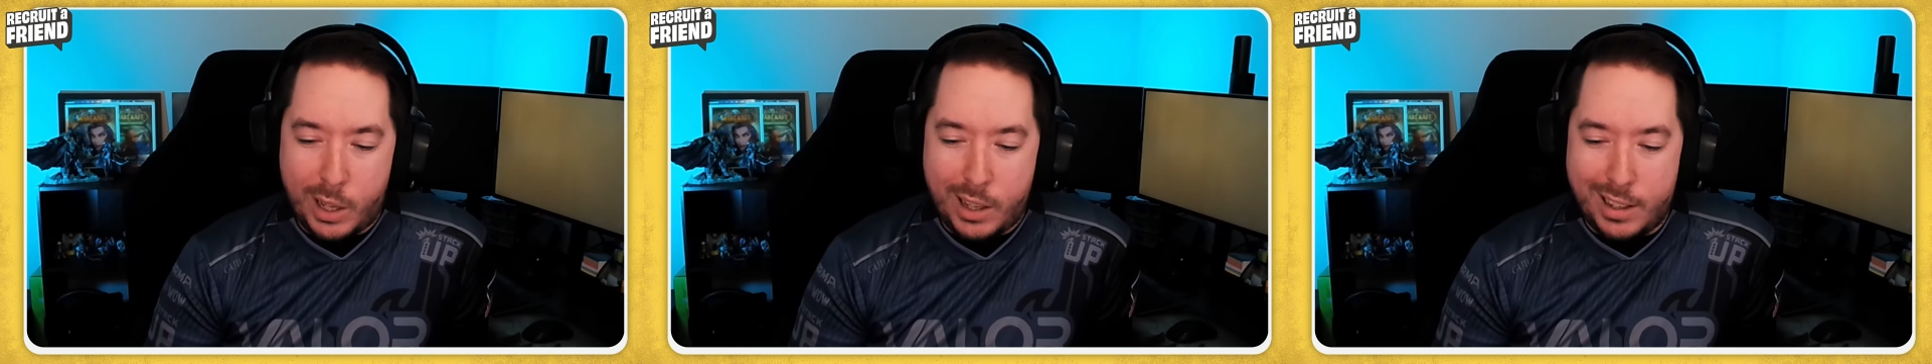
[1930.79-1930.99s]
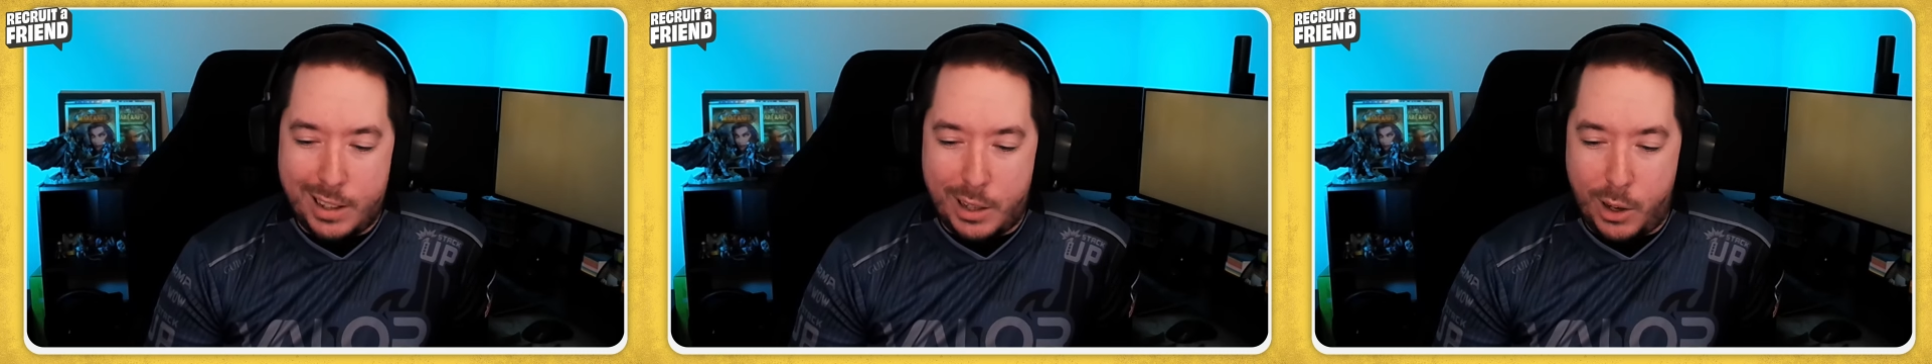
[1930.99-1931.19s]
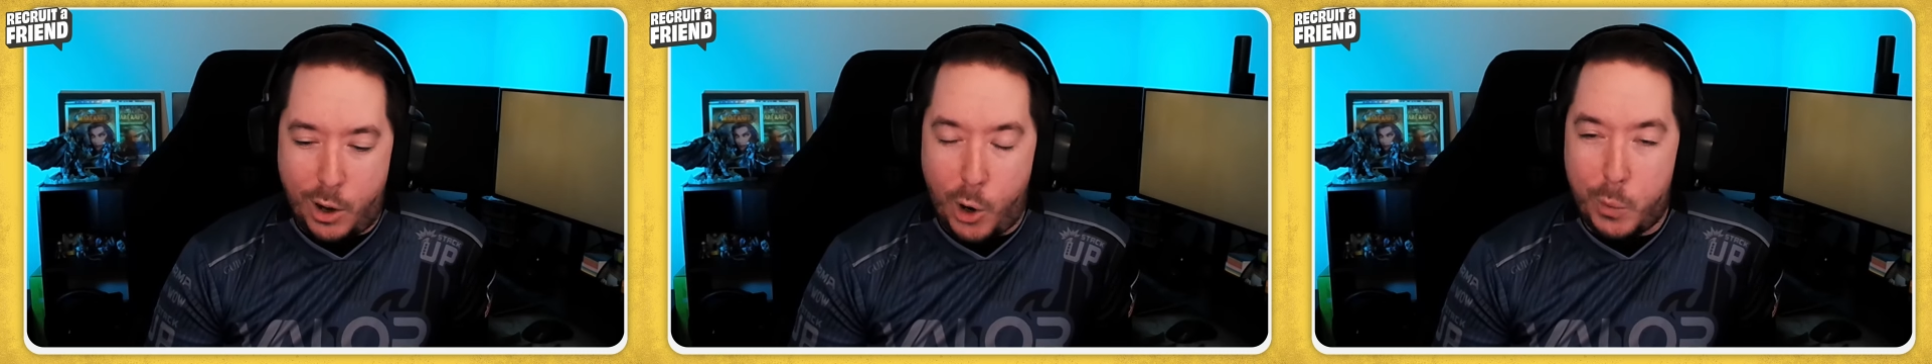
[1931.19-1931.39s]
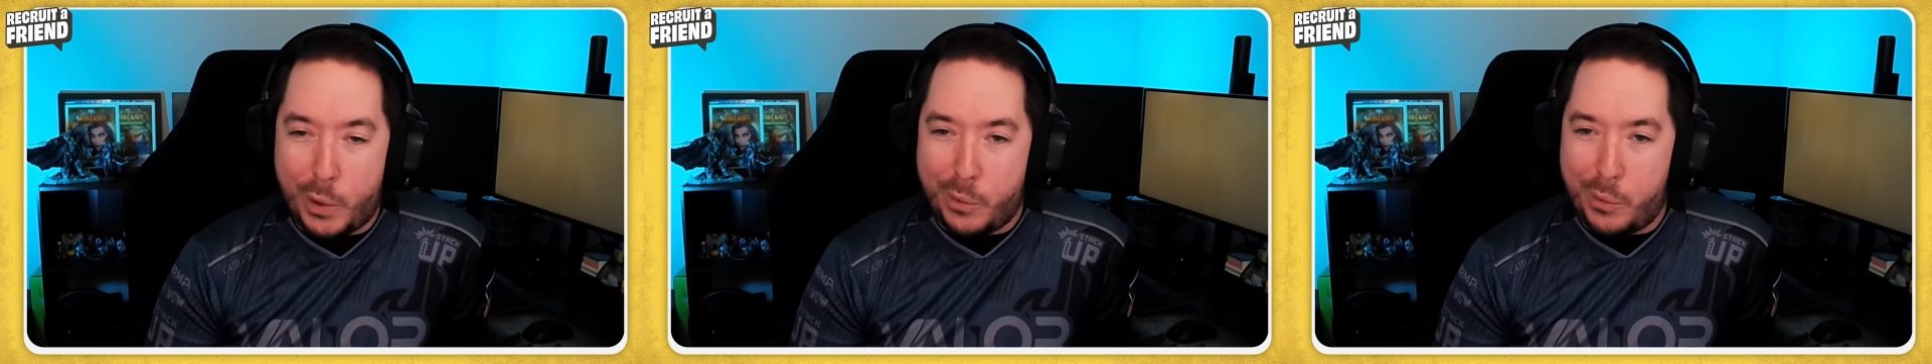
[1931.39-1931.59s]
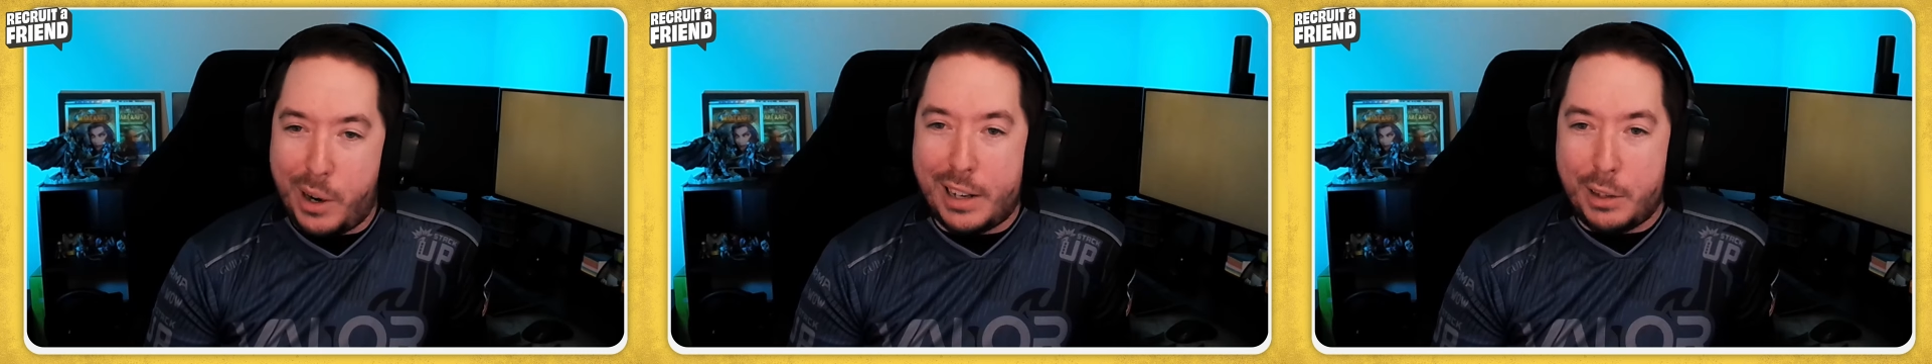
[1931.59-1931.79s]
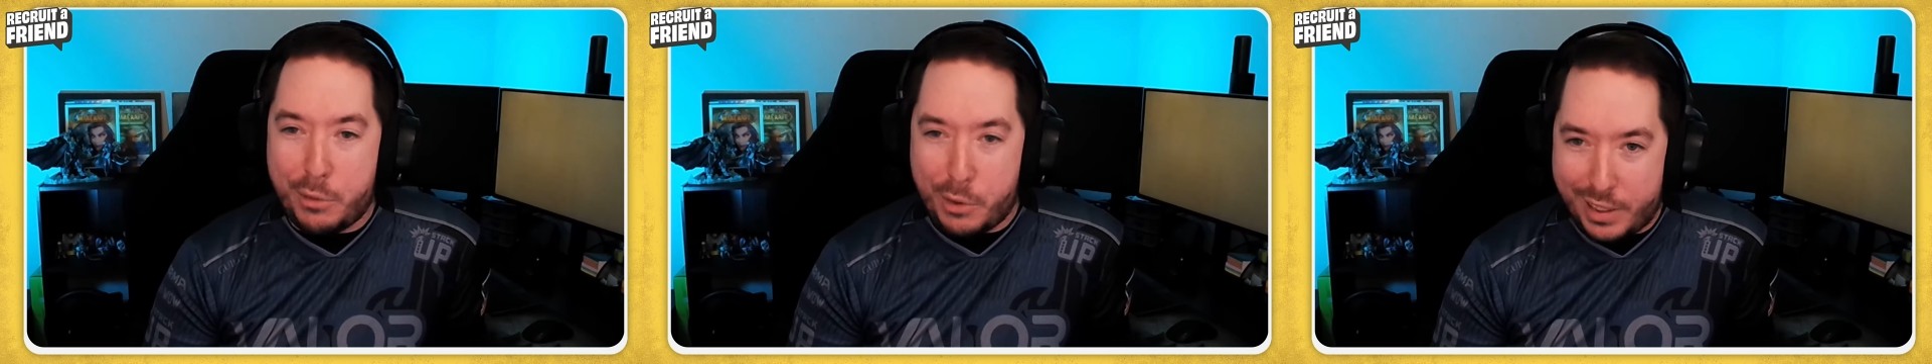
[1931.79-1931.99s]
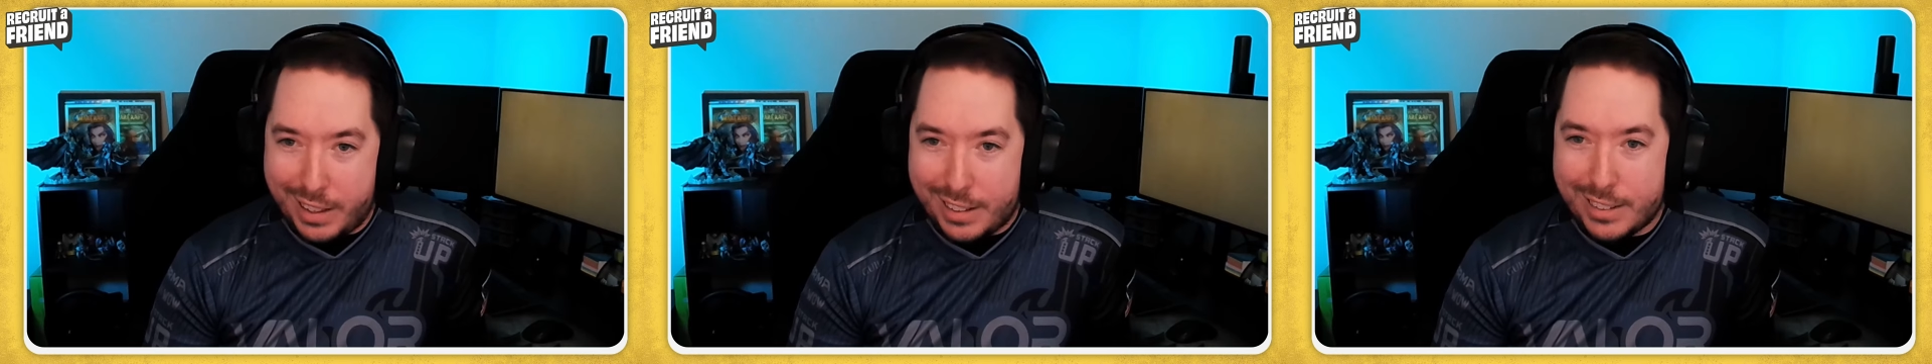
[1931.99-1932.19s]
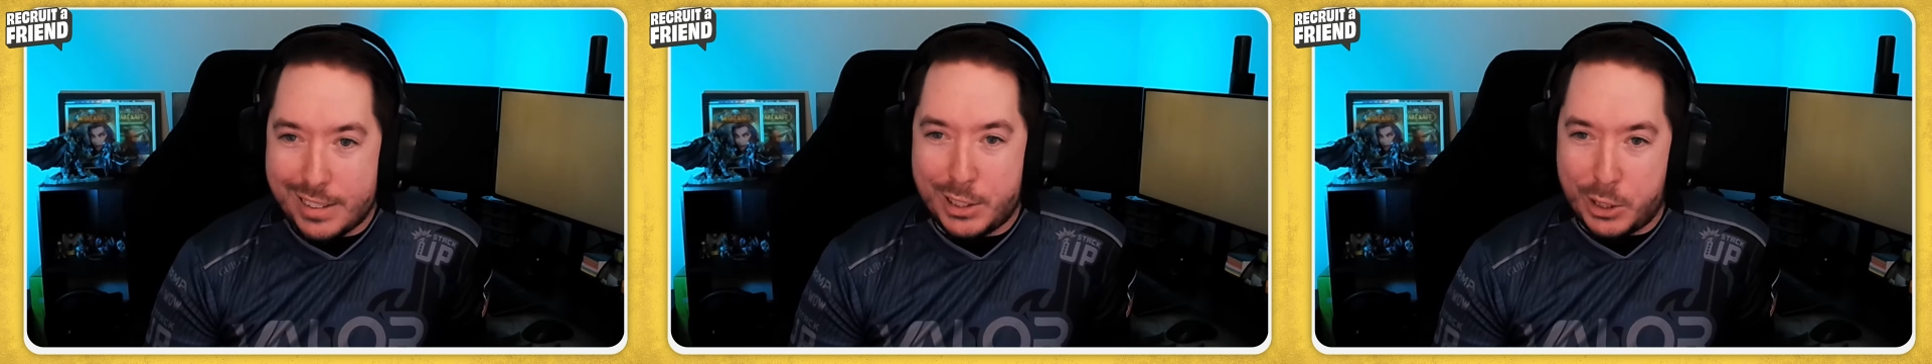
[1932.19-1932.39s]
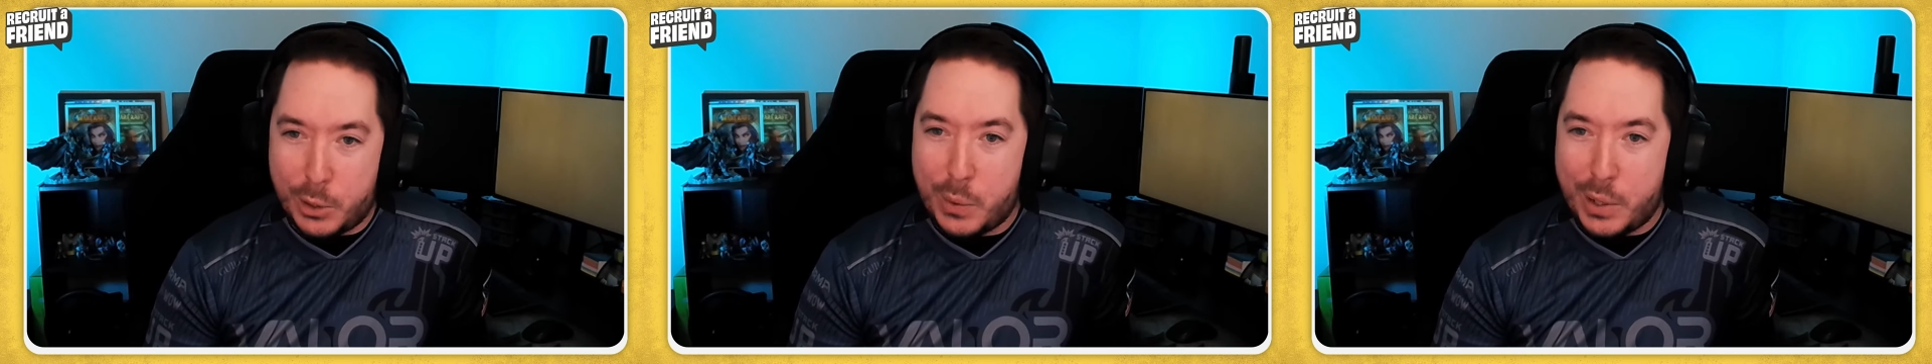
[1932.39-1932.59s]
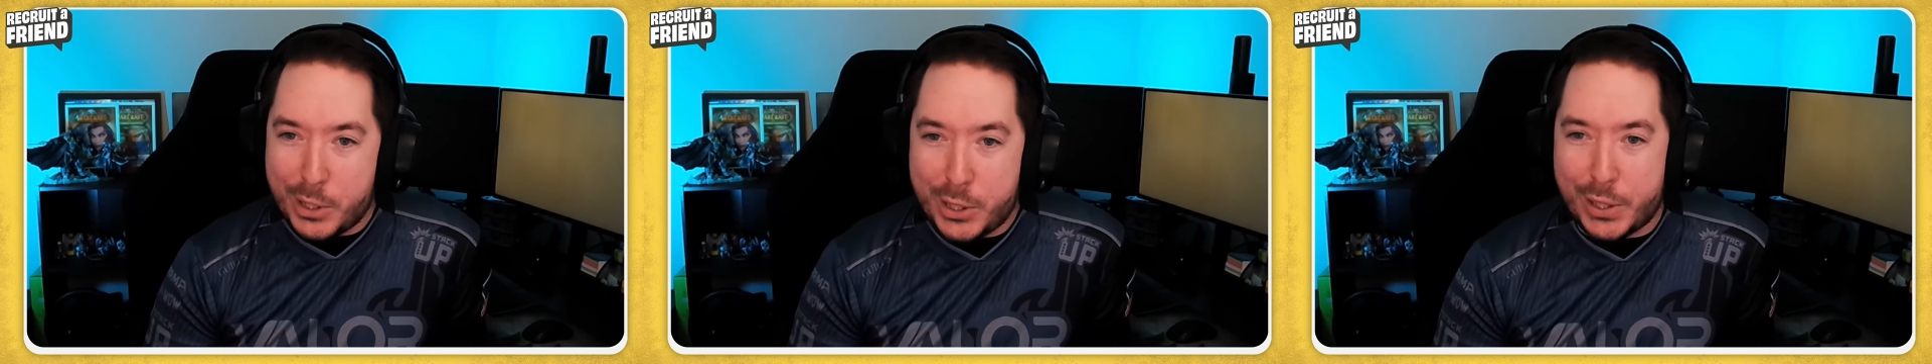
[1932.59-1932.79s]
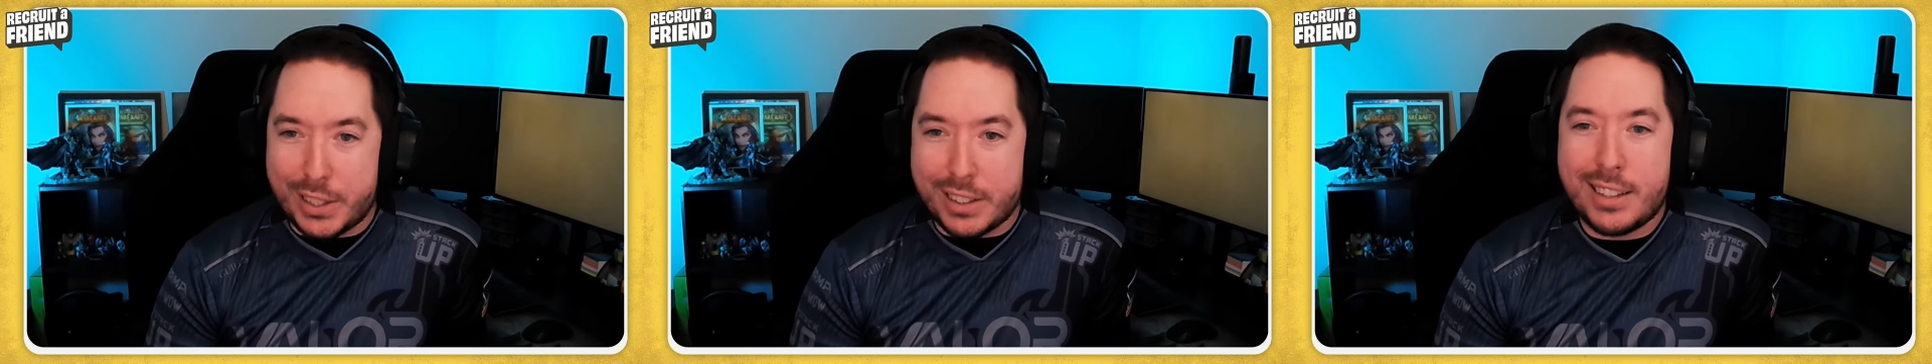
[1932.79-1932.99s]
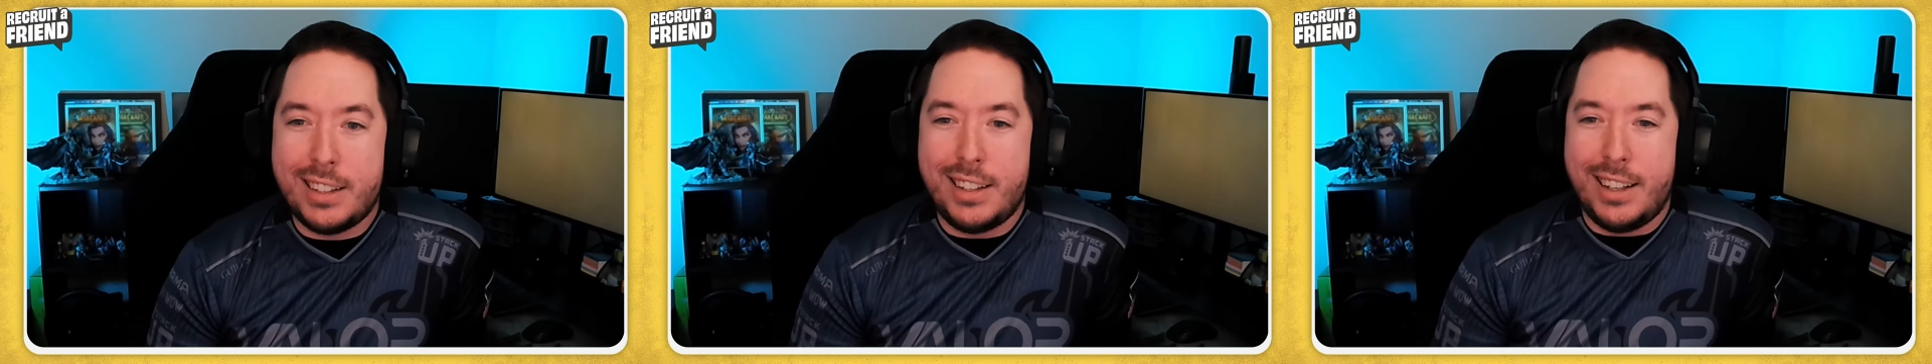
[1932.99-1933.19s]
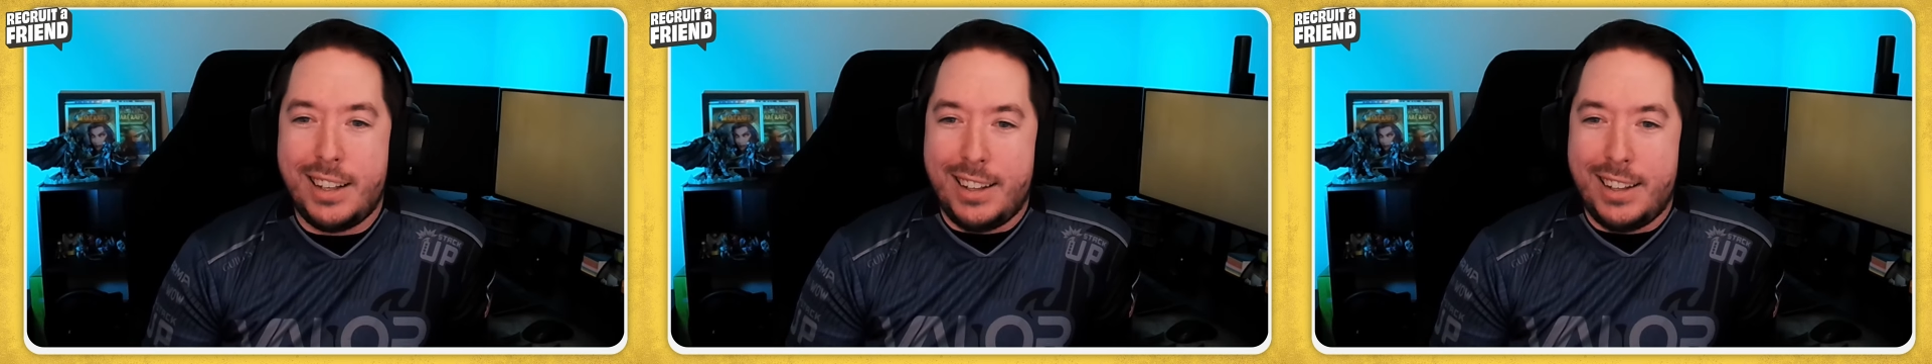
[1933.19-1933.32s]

Uh, are we ready for that? Is the question.